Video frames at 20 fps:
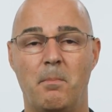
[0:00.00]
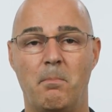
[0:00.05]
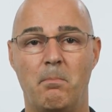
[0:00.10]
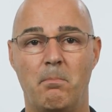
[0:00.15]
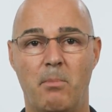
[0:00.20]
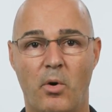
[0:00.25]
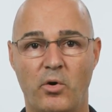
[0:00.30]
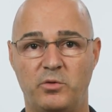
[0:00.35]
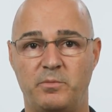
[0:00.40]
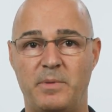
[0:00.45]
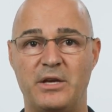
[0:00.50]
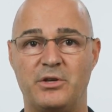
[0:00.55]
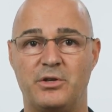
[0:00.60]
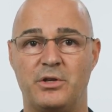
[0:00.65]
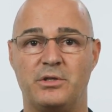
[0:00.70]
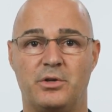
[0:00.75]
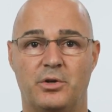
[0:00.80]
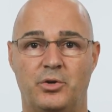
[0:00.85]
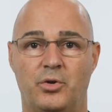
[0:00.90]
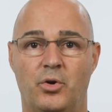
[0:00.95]
most
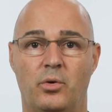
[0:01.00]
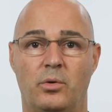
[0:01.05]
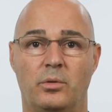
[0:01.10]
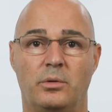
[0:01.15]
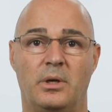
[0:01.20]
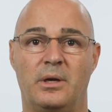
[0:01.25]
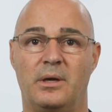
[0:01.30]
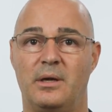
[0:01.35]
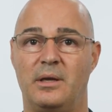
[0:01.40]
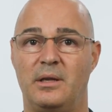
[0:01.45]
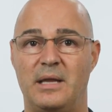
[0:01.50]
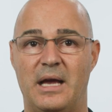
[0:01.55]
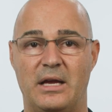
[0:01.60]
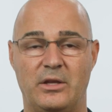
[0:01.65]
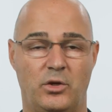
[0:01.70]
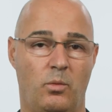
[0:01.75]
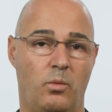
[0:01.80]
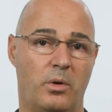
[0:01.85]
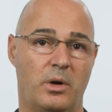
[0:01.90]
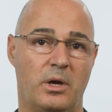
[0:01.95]
patients are told, not
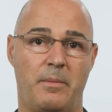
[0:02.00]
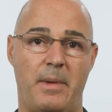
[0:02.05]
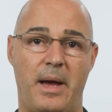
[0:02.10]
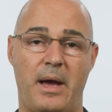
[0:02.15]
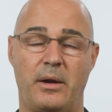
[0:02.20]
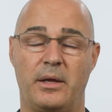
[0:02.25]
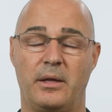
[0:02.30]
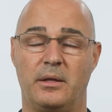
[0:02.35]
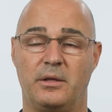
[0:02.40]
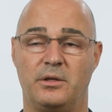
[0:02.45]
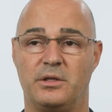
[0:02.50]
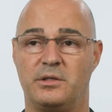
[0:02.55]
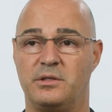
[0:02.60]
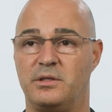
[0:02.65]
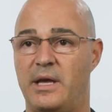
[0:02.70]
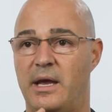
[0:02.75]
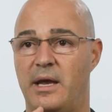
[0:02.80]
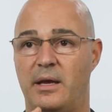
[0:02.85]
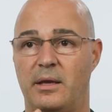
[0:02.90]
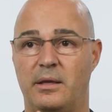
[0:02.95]
to worry about it. Just
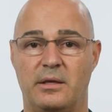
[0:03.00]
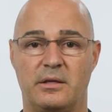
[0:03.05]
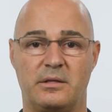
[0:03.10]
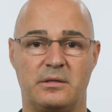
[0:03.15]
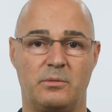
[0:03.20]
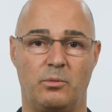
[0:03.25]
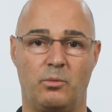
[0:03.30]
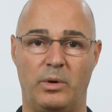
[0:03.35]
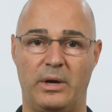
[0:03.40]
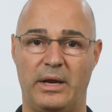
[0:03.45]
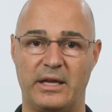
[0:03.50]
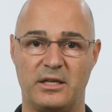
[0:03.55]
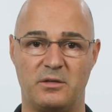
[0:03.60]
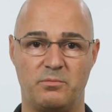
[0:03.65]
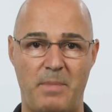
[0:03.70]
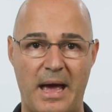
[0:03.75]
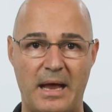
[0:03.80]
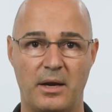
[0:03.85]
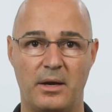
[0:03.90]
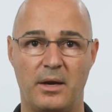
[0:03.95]
say just when it gets
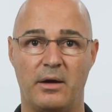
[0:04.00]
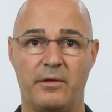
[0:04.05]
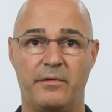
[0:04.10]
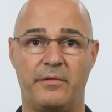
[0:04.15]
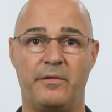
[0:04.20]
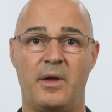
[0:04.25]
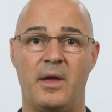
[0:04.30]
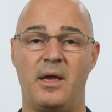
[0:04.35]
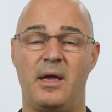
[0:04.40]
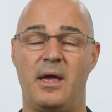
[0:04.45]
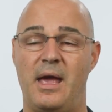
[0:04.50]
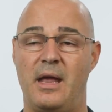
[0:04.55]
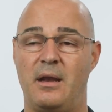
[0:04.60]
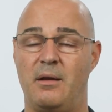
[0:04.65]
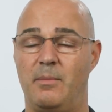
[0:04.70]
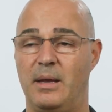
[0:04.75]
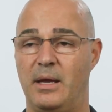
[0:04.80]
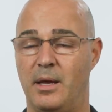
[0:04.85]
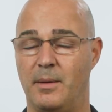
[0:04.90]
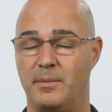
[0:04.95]
bad enough and
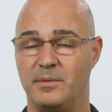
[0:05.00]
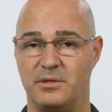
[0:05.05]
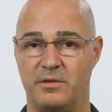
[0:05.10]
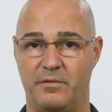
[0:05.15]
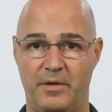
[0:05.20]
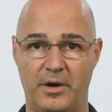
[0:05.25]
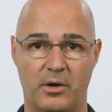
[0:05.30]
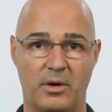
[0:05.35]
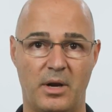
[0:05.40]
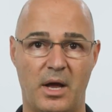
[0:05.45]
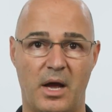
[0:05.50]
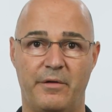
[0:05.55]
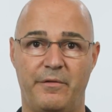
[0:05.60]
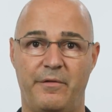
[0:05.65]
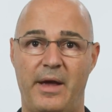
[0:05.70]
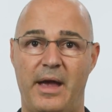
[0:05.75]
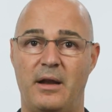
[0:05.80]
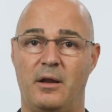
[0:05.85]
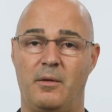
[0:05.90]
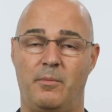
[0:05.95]
it becomes severe enough
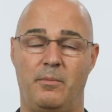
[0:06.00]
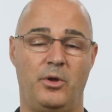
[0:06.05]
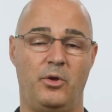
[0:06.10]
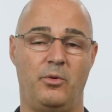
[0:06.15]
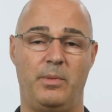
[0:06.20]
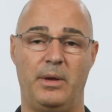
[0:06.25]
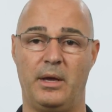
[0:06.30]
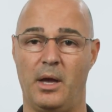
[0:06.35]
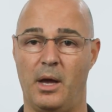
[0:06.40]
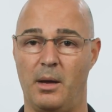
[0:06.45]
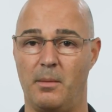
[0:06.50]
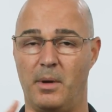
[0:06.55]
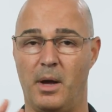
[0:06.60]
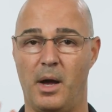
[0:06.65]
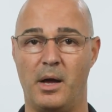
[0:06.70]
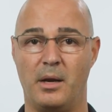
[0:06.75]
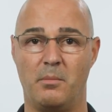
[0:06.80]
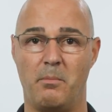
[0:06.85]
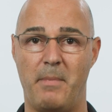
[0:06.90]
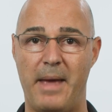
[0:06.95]
and it, you become
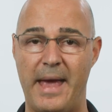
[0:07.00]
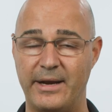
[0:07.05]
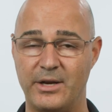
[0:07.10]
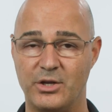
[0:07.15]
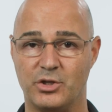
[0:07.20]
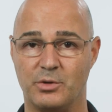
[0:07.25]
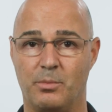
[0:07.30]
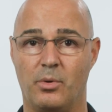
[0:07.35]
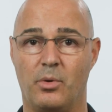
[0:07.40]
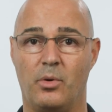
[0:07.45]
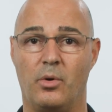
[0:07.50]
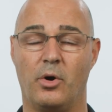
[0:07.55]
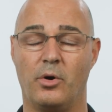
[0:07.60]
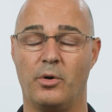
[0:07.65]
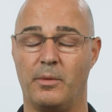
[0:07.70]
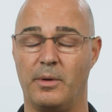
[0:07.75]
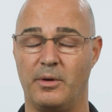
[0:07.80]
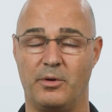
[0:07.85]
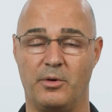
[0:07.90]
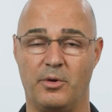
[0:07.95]
unmanageable
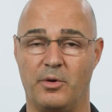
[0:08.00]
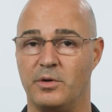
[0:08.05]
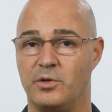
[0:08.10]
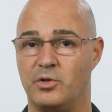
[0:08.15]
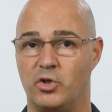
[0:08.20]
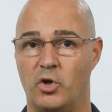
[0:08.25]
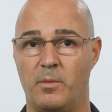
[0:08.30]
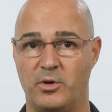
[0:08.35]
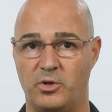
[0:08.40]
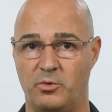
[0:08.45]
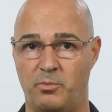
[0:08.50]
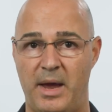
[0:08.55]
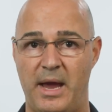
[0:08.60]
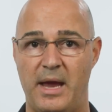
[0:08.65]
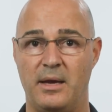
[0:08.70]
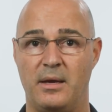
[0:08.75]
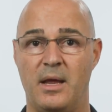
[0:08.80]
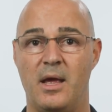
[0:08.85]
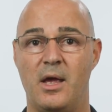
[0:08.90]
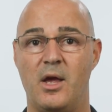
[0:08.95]
or you're in so much
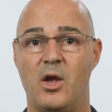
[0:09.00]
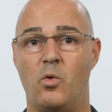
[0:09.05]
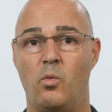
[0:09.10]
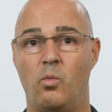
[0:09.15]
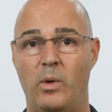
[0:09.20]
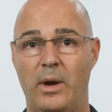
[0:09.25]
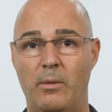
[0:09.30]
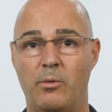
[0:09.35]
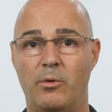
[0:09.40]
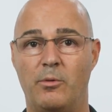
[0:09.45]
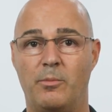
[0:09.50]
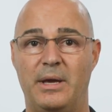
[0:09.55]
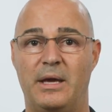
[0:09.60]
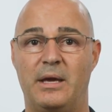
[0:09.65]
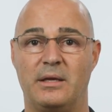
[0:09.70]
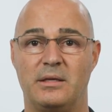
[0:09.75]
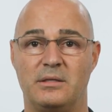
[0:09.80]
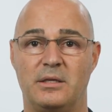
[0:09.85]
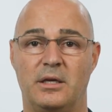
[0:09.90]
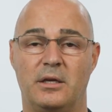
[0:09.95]
pain, we would be
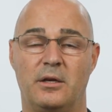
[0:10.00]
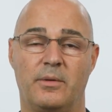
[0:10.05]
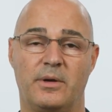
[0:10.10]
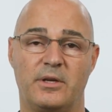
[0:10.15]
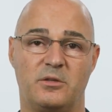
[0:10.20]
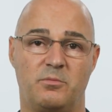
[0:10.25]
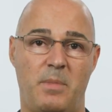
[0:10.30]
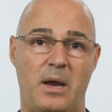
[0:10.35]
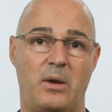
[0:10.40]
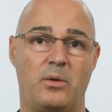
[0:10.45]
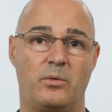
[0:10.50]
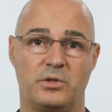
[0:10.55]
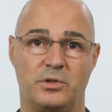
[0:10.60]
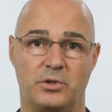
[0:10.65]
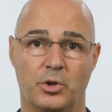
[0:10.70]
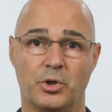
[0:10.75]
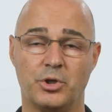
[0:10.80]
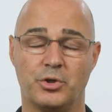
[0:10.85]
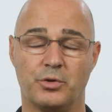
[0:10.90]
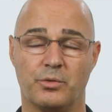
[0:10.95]
considering spinal
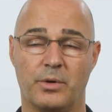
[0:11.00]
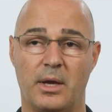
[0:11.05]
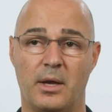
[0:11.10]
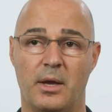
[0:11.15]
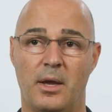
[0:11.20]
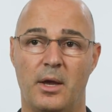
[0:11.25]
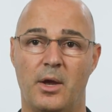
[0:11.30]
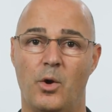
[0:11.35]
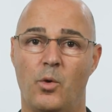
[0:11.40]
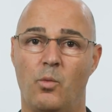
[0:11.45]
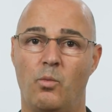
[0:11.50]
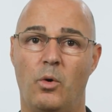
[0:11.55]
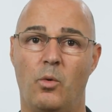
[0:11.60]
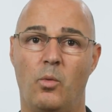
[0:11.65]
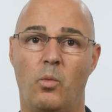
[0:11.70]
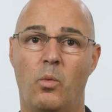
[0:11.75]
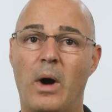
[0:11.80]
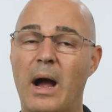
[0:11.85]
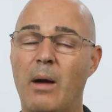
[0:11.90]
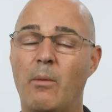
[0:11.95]
surgery. Well,
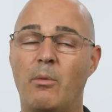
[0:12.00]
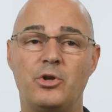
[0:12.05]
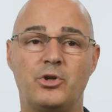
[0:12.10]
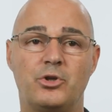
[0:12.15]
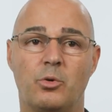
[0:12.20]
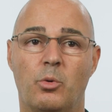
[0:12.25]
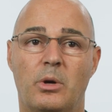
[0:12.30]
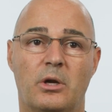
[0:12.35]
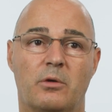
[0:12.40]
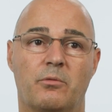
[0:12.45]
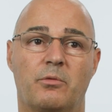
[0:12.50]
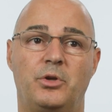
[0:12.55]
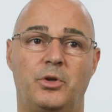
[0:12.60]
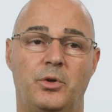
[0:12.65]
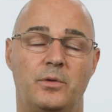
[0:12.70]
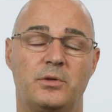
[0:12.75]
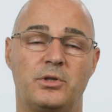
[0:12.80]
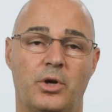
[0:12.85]
why wouldn't you want to reduce